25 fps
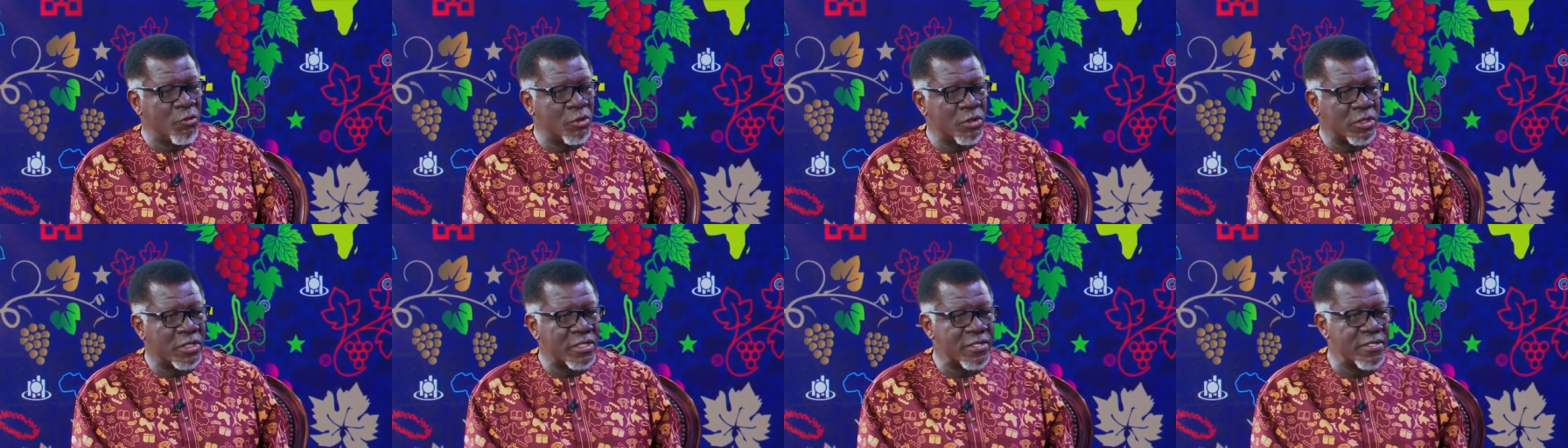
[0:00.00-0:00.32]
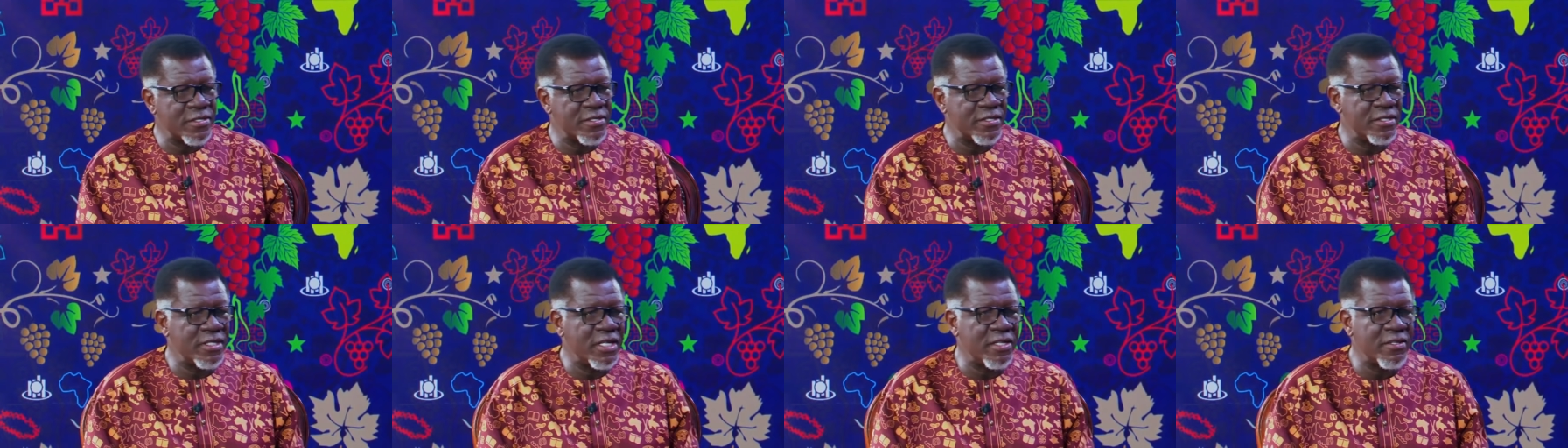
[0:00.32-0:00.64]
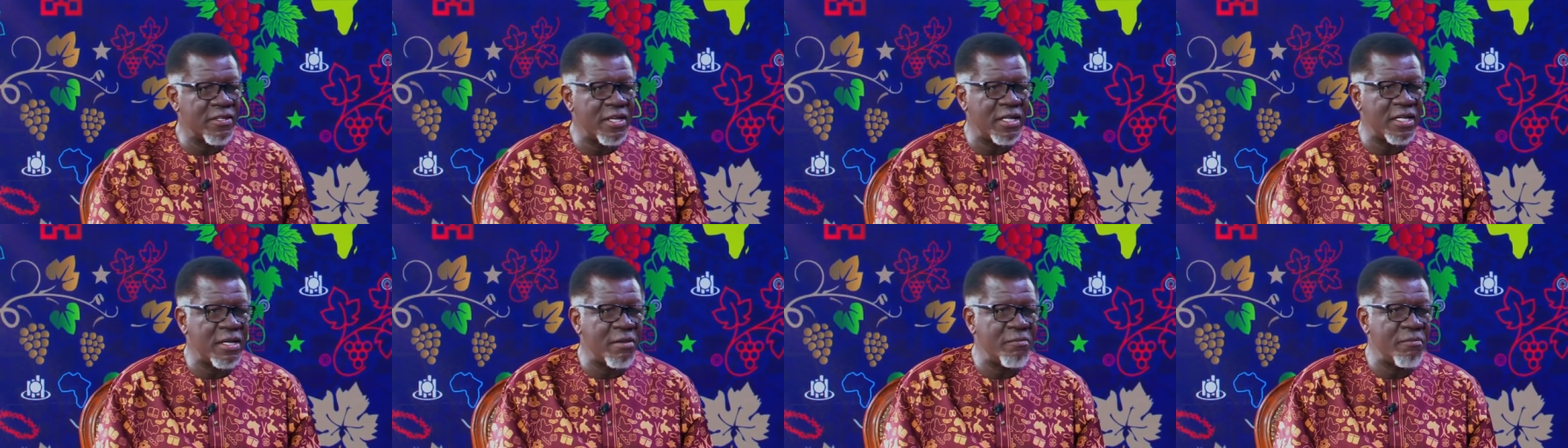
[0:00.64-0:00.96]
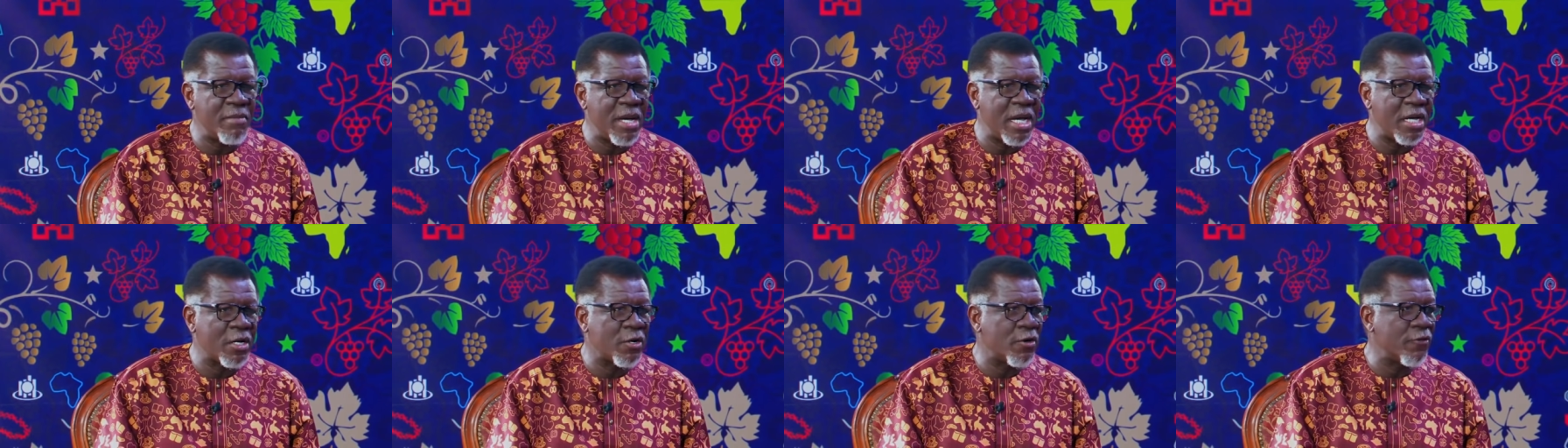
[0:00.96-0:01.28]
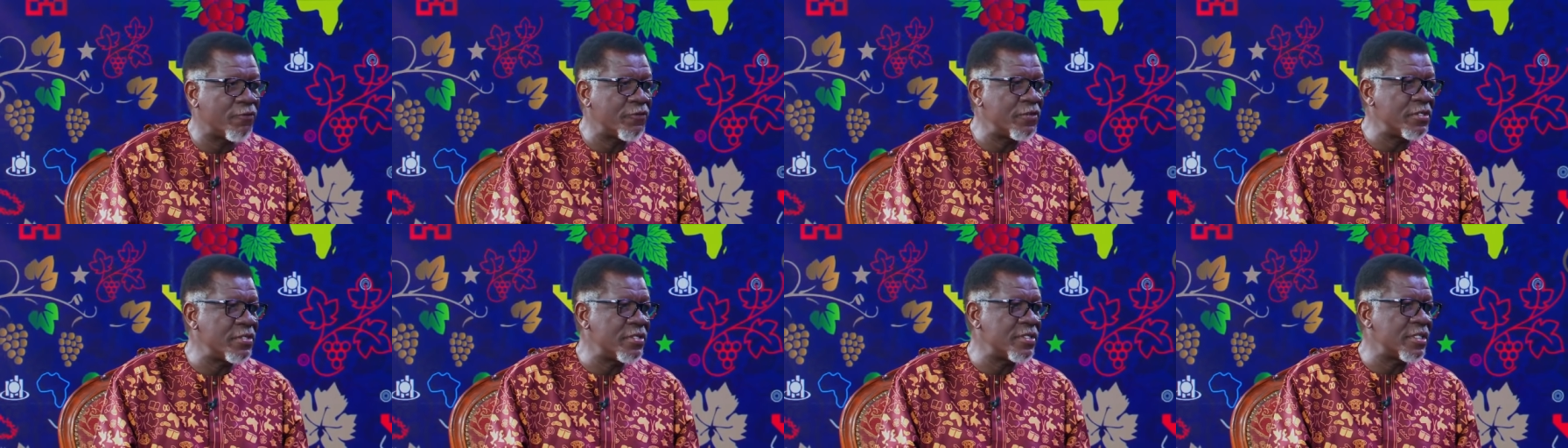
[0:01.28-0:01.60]
would consider that a mark
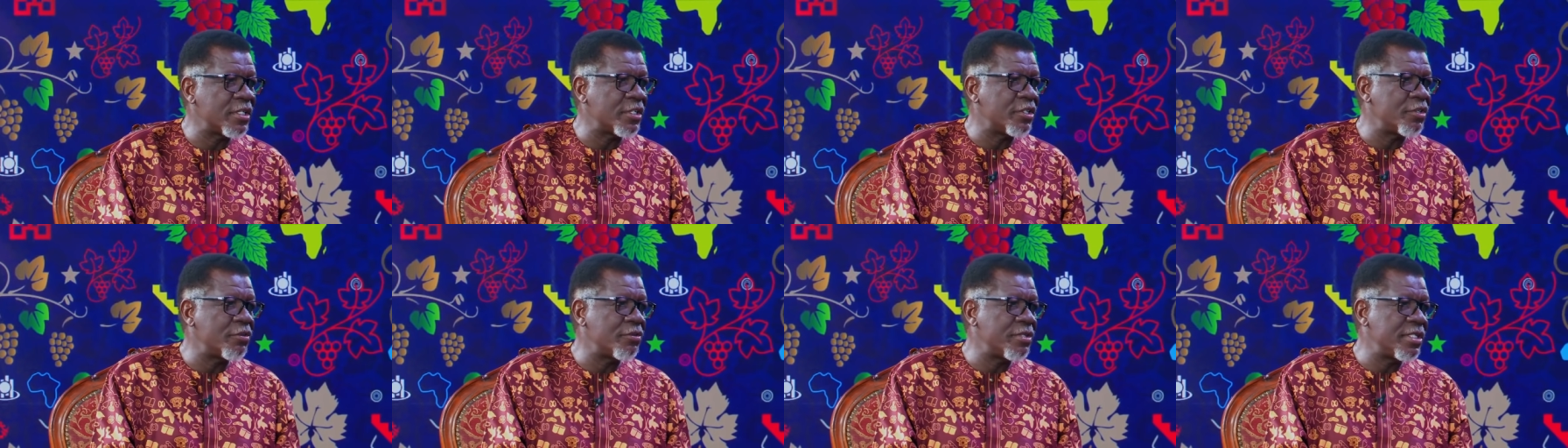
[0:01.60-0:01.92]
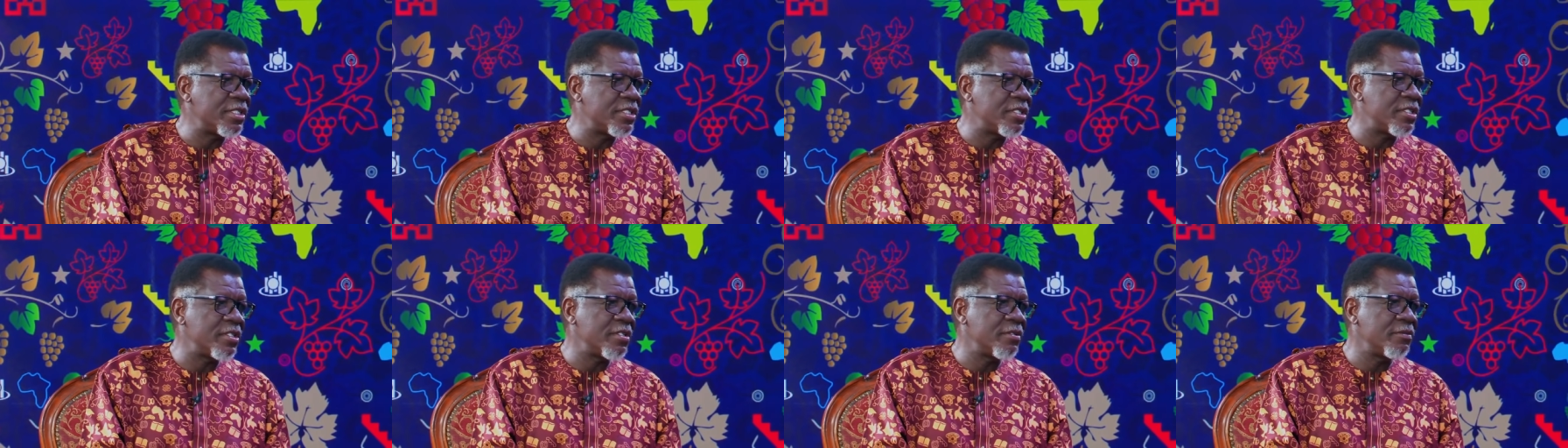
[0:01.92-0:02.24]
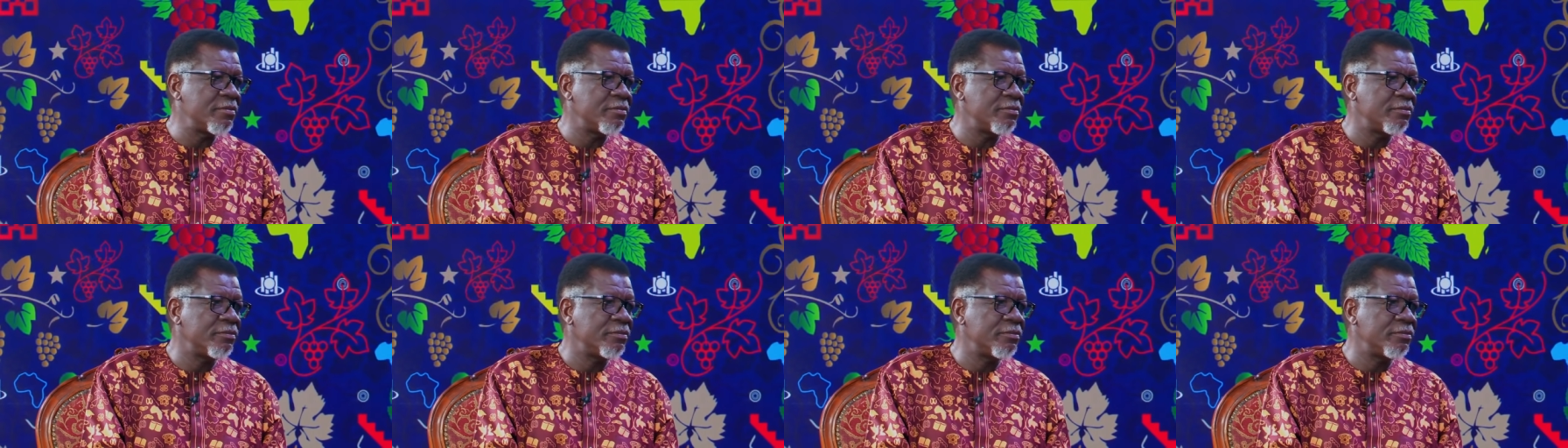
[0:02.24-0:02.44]
of insecurity.